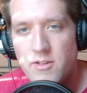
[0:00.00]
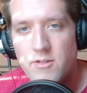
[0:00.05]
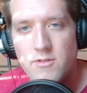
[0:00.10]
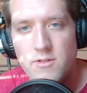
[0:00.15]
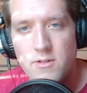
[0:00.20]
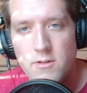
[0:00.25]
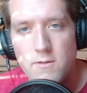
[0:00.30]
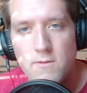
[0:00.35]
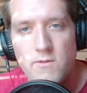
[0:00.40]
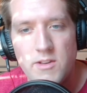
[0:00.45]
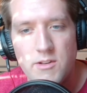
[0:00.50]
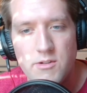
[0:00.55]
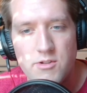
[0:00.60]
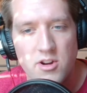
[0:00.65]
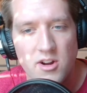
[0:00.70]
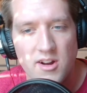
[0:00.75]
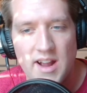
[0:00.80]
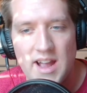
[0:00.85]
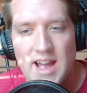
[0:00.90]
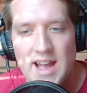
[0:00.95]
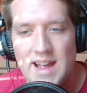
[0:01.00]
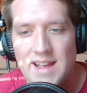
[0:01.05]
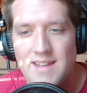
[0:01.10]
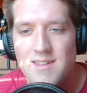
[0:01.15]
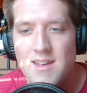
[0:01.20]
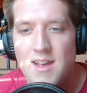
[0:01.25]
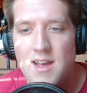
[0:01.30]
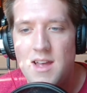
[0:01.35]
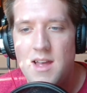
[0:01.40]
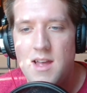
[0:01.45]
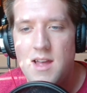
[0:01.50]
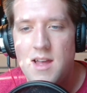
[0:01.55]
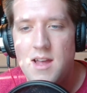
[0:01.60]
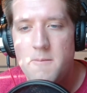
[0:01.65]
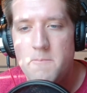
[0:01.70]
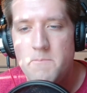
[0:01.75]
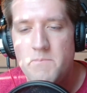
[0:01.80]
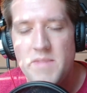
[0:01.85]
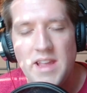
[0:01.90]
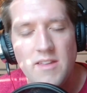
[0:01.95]
of those new future guys.
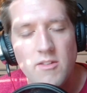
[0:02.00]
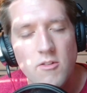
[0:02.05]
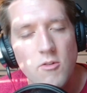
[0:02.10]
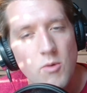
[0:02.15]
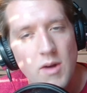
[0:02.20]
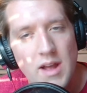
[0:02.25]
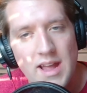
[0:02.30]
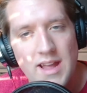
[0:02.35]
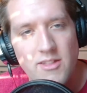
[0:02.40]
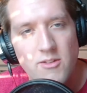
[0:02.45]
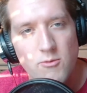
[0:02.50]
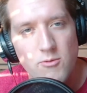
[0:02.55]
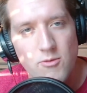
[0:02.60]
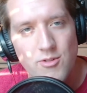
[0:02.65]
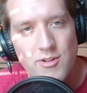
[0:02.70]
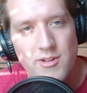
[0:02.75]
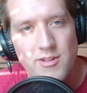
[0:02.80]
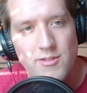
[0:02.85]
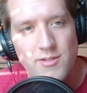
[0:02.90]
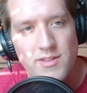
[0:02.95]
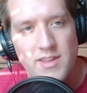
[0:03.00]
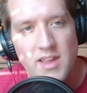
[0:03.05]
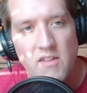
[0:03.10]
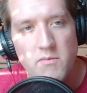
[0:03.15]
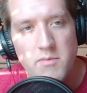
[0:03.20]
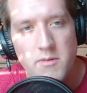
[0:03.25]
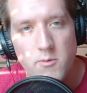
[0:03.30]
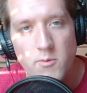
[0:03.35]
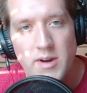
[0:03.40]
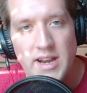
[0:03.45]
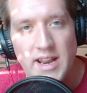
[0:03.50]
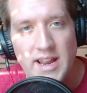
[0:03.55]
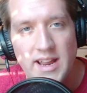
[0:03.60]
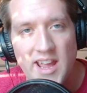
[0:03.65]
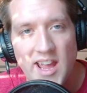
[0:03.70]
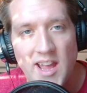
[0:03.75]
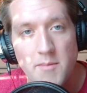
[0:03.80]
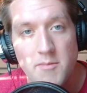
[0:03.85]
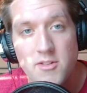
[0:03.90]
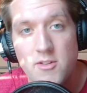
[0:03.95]
Either way, the Royals have been winning
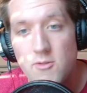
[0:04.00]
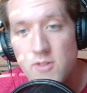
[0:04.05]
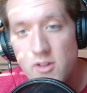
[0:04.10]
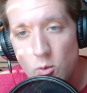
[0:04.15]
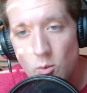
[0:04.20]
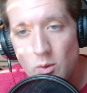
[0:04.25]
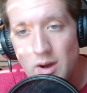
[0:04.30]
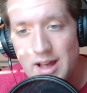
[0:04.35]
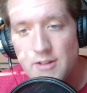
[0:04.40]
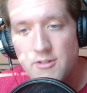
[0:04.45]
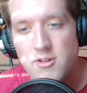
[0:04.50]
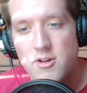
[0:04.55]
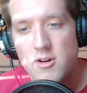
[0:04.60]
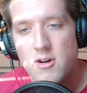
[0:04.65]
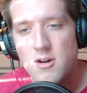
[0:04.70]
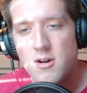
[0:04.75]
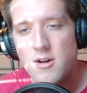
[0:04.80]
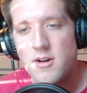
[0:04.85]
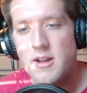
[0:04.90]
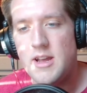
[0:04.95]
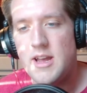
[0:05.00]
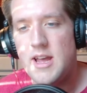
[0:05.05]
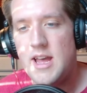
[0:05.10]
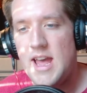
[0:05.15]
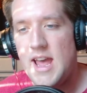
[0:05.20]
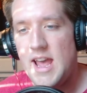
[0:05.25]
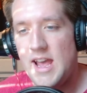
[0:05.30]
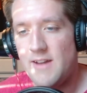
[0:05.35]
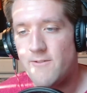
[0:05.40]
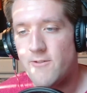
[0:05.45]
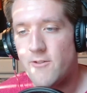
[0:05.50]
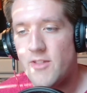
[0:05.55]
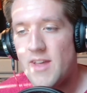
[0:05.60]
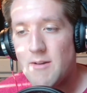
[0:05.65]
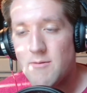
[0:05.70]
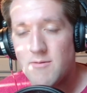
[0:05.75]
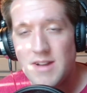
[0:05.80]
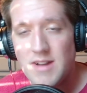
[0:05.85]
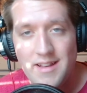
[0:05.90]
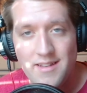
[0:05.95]
games that are in the wild card, and for
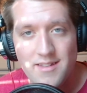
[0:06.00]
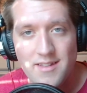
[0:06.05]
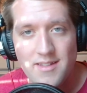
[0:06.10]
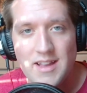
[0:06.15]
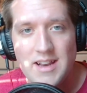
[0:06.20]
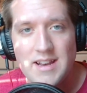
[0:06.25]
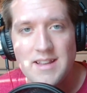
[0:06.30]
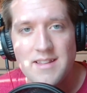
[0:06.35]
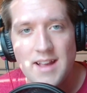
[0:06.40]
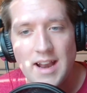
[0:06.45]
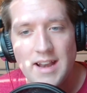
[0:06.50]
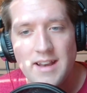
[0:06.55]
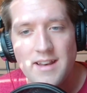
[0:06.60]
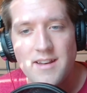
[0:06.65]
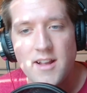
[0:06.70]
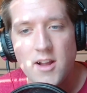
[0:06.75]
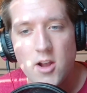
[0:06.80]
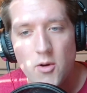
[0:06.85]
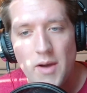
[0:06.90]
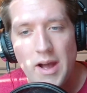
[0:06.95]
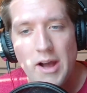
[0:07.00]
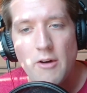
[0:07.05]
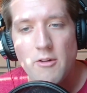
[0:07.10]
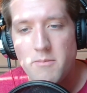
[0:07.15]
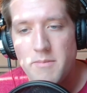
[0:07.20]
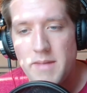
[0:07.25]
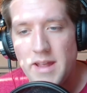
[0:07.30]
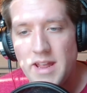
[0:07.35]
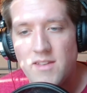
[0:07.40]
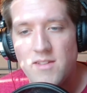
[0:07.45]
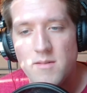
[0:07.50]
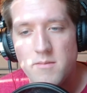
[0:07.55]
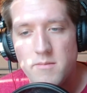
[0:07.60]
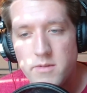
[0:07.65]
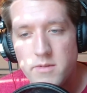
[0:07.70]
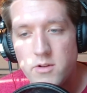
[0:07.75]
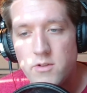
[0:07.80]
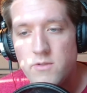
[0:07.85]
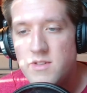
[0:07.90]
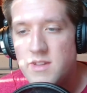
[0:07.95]
that reason, they decided to go out and make some
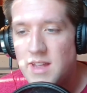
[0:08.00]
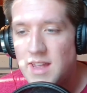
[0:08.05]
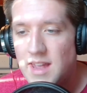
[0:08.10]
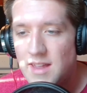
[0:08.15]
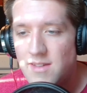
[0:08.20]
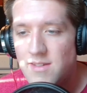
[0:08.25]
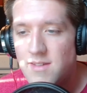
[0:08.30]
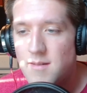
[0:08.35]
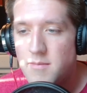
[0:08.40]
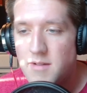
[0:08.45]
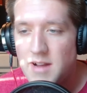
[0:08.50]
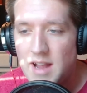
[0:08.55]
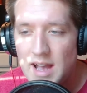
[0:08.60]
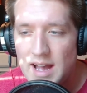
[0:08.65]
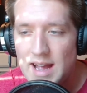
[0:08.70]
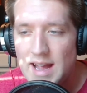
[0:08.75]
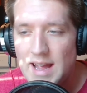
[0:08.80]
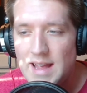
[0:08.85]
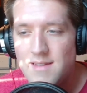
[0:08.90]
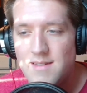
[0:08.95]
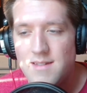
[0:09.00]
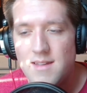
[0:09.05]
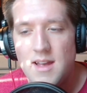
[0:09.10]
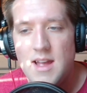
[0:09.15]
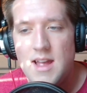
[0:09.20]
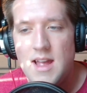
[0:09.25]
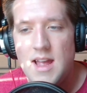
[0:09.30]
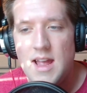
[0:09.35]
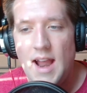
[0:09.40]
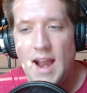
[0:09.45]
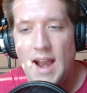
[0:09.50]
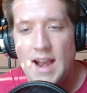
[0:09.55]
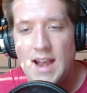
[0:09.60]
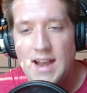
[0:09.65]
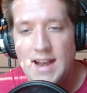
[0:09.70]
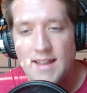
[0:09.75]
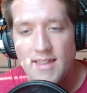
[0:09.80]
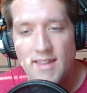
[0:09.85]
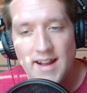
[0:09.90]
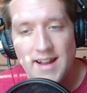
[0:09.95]
moves to get some guys.
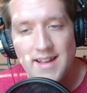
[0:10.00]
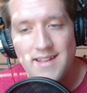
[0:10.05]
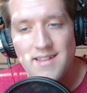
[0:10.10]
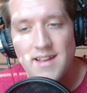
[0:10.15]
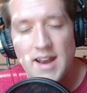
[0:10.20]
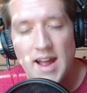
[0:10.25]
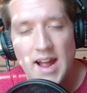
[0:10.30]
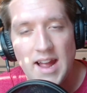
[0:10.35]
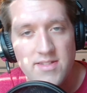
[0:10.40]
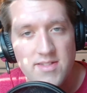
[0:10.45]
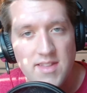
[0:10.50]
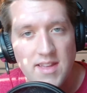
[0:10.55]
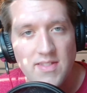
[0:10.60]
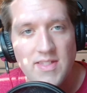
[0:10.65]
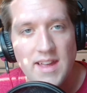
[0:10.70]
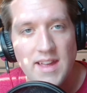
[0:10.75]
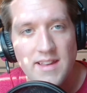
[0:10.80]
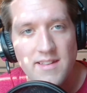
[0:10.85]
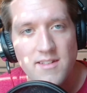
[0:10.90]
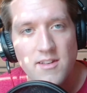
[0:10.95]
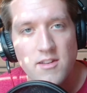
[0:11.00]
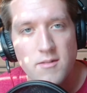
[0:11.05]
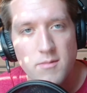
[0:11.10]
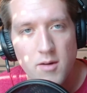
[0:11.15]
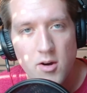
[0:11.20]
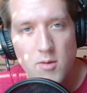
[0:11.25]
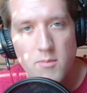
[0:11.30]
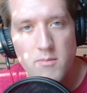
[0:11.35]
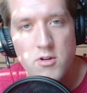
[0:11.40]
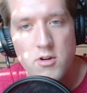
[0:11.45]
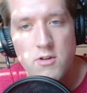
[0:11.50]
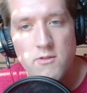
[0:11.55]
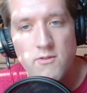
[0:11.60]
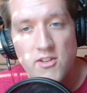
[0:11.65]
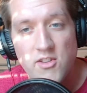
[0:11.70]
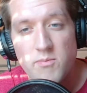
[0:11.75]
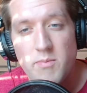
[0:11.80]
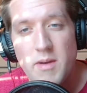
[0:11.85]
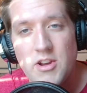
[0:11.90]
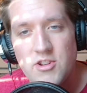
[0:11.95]
And like I said, I think that is a smart move,
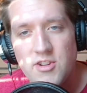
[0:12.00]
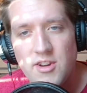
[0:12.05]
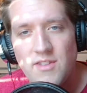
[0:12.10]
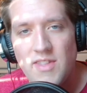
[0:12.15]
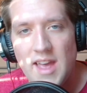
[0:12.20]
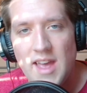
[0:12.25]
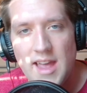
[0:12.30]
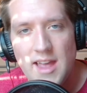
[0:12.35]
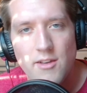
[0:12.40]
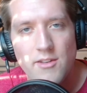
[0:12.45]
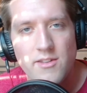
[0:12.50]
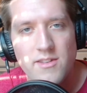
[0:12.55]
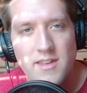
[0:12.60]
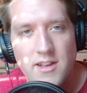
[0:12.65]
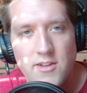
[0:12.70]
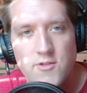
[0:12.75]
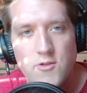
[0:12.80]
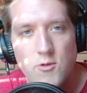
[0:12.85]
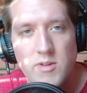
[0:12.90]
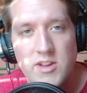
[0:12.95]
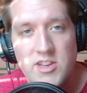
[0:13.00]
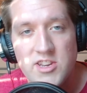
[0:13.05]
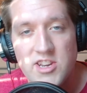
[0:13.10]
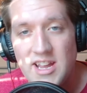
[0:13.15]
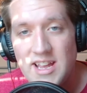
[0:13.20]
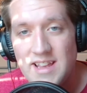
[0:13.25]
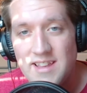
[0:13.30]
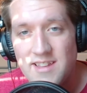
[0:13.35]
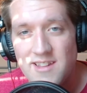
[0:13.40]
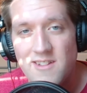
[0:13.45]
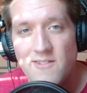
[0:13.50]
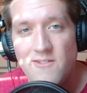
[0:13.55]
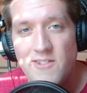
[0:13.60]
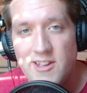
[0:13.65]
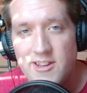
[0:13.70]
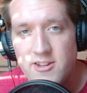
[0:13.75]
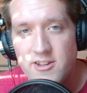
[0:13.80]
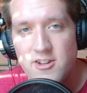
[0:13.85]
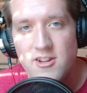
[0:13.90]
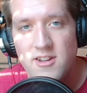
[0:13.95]
especially in the AL Central, which is a
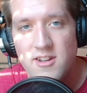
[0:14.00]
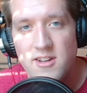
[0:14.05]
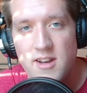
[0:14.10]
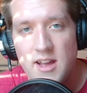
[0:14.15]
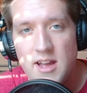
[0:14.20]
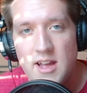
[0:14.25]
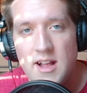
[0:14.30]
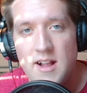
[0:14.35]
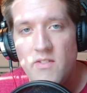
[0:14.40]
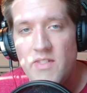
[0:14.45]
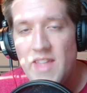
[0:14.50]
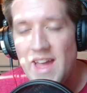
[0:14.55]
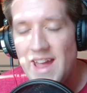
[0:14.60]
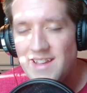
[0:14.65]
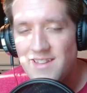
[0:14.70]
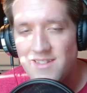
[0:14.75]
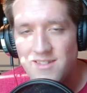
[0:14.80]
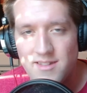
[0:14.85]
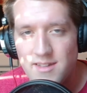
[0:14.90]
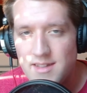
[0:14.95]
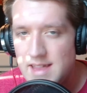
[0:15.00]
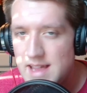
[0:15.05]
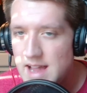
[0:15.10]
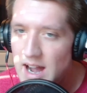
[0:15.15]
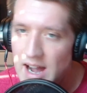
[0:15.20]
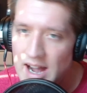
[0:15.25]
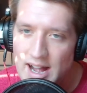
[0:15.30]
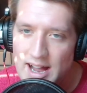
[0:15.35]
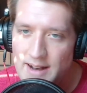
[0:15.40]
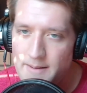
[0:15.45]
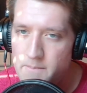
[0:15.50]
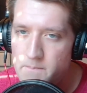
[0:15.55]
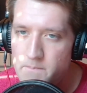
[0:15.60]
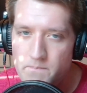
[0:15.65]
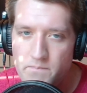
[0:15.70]
division that is not,